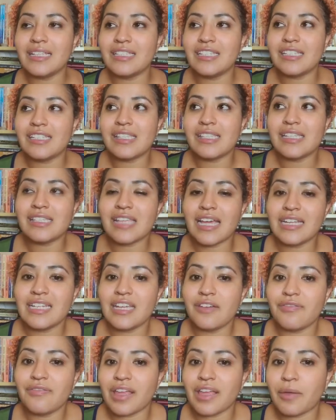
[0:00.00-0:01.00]
just this
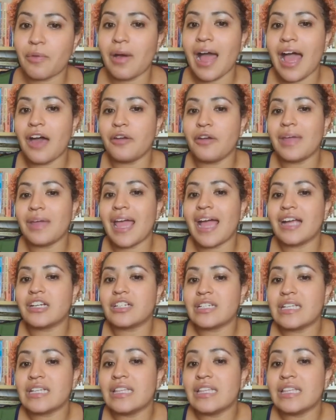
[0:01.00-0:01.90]
idea of like well how do we actually